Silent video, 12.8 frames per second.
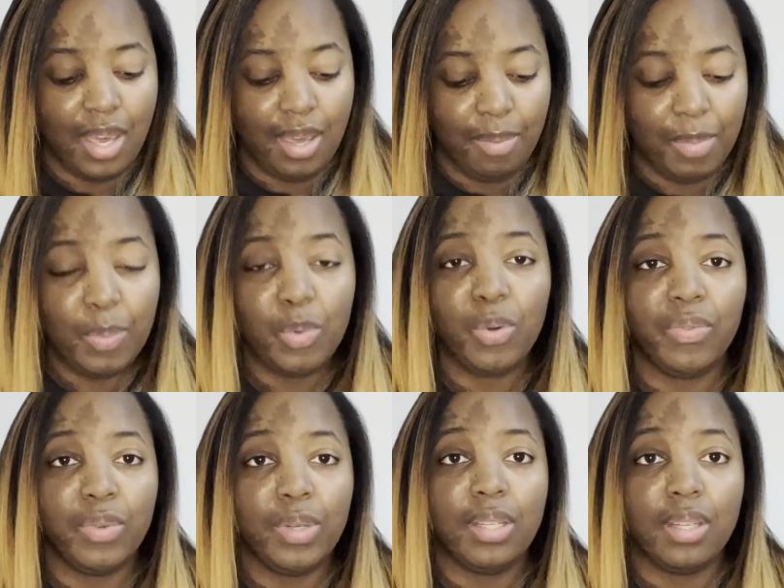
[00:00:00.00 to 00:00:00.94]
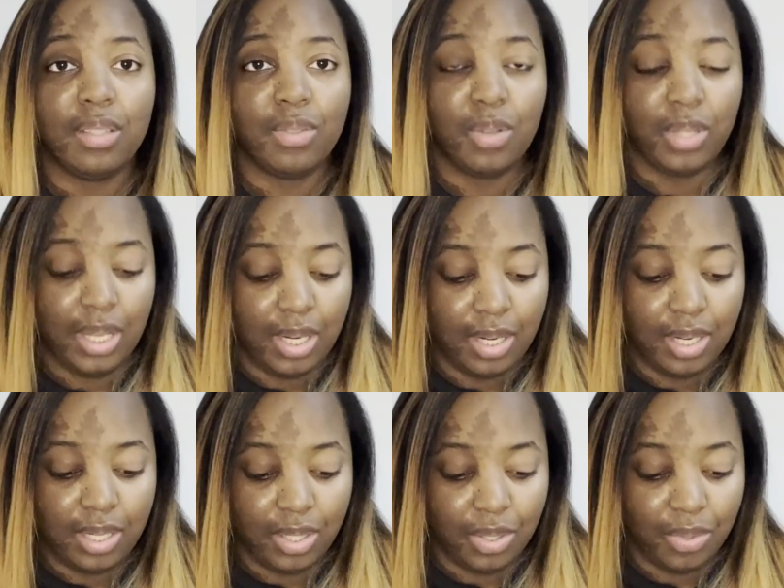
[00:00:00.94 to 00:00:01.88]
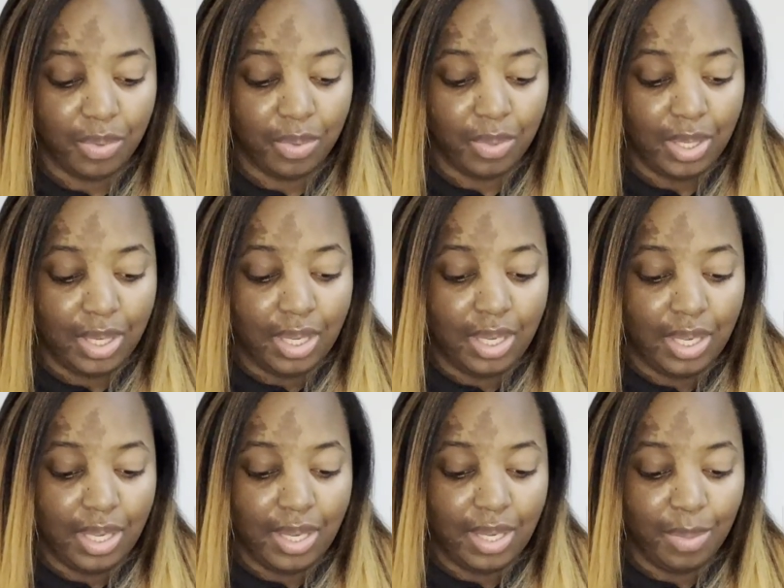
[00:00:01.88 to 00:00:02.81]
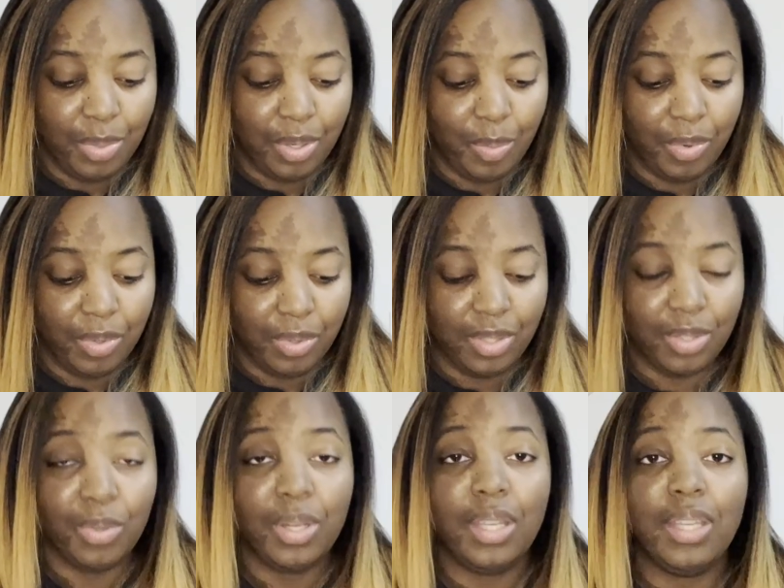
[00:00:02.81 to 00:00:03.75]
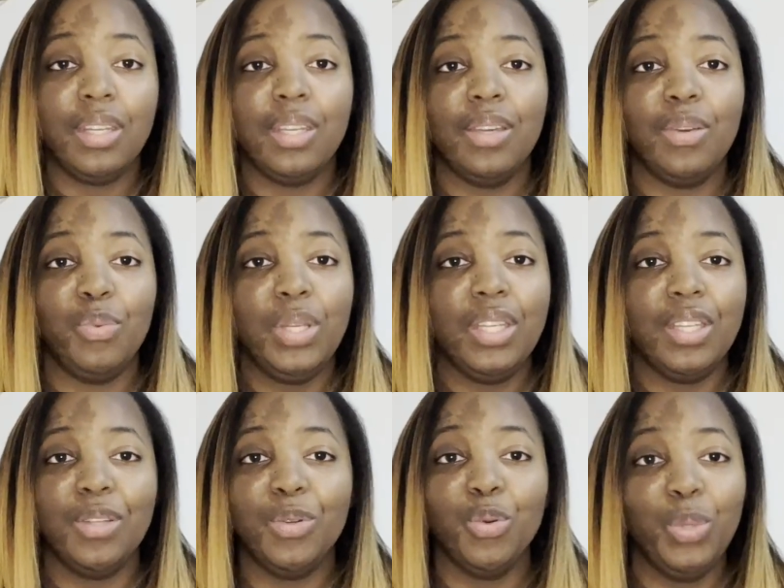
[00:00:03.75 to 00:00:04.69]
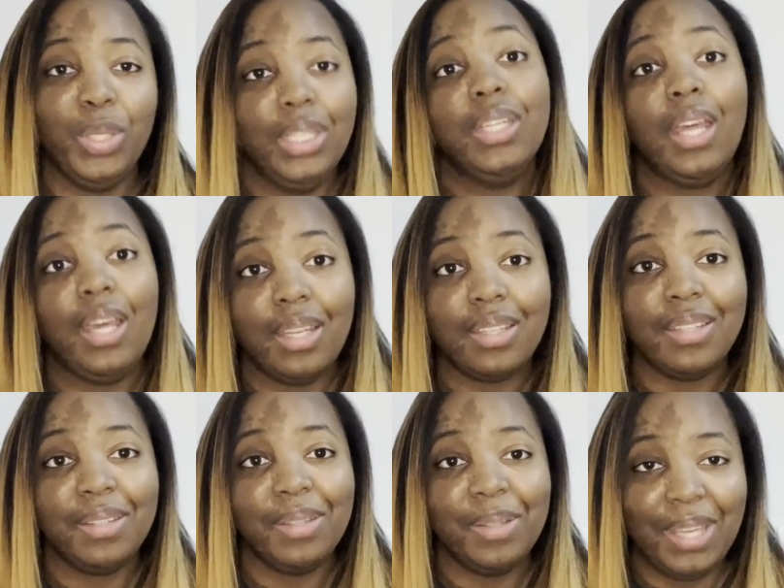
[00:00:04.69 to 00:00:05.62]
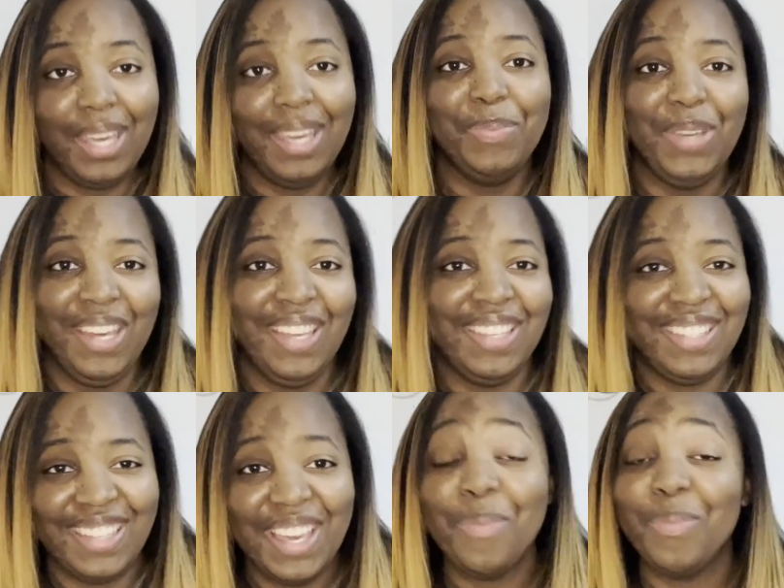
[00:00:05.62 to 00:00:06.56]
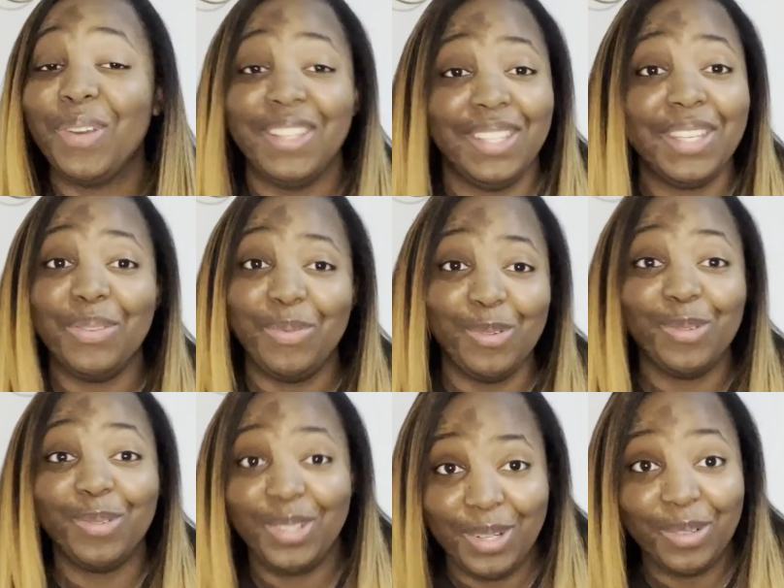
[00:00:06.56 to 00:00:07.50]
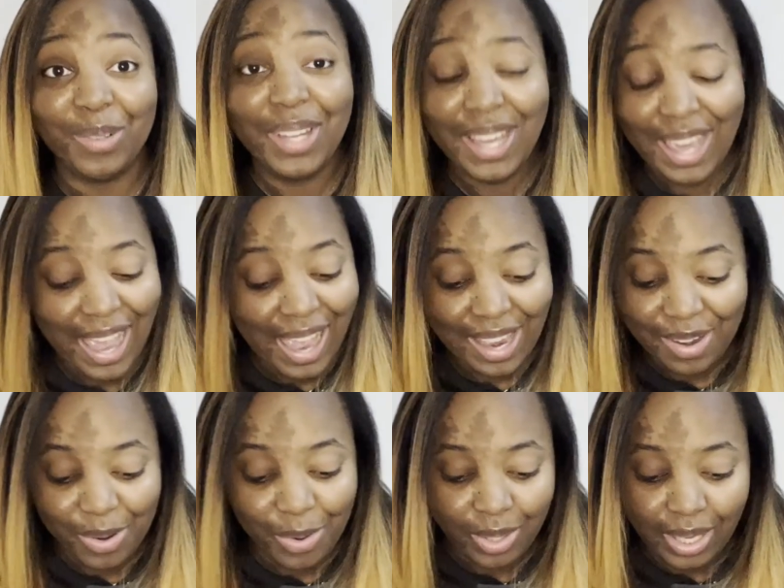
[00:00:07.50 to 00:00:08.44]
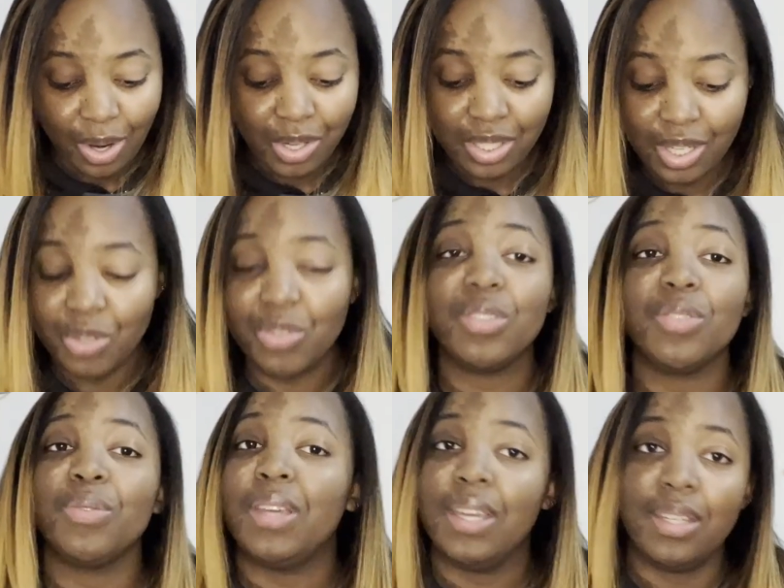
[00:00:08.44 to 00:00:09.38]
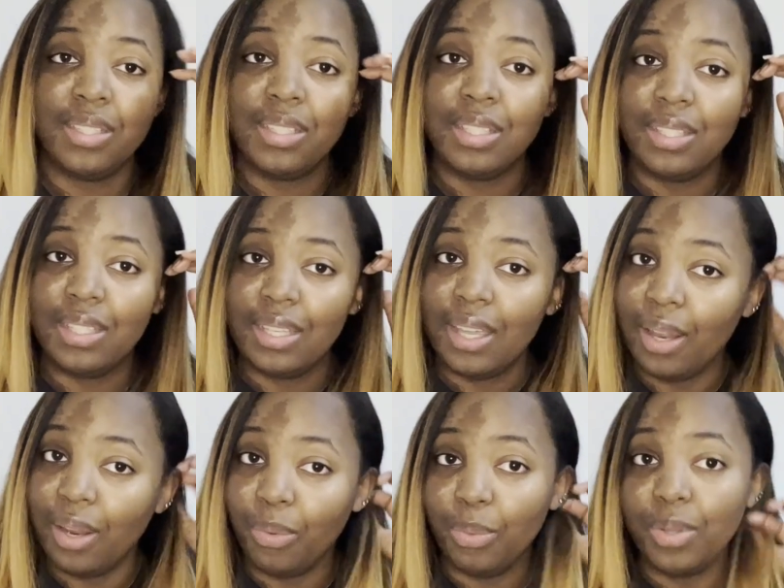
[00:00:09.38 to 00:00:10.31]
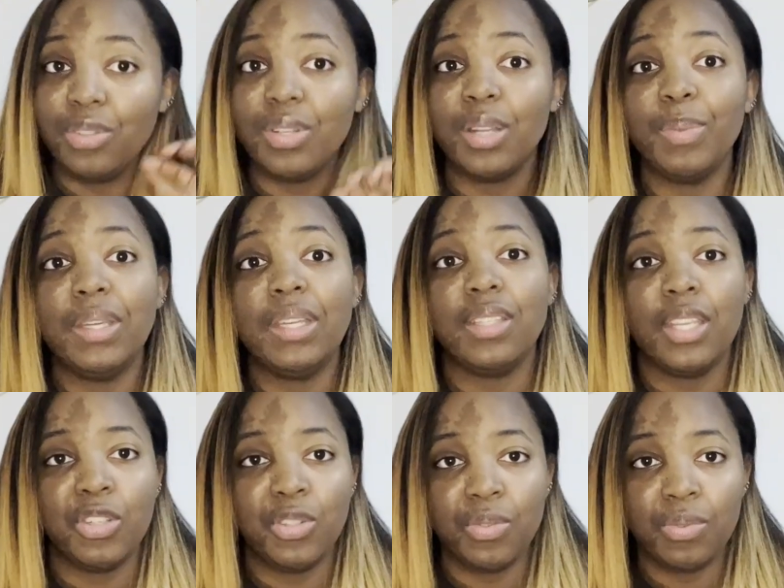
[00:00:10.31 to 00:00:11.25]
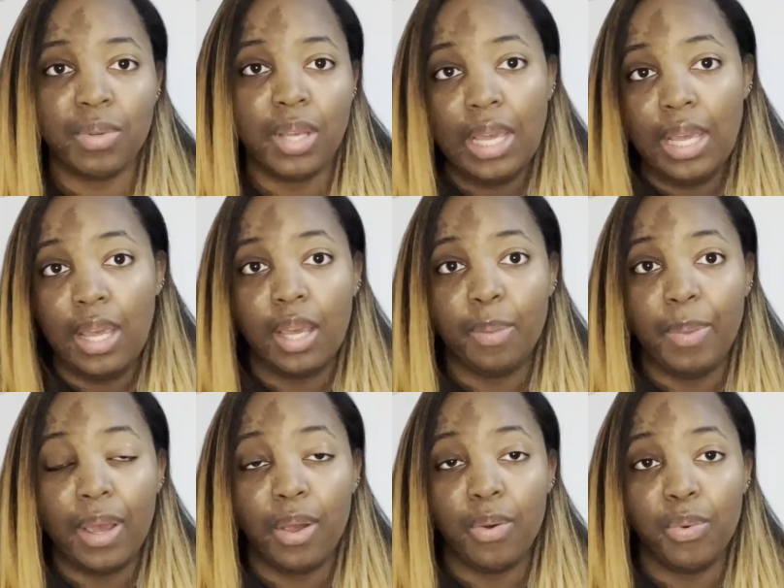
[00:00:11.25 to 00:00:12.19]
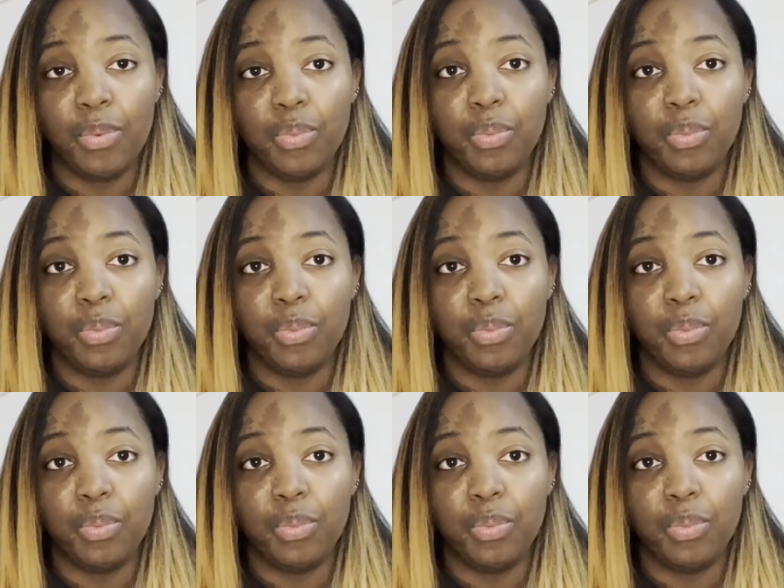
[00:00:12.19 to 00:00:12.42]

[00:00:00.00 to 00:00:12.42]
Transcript: My boyfriend does all the editing, so he can put on the screen we did or we did not. because he will know. I don't. Like, our schedule is so hectic that I really try to be intentional about,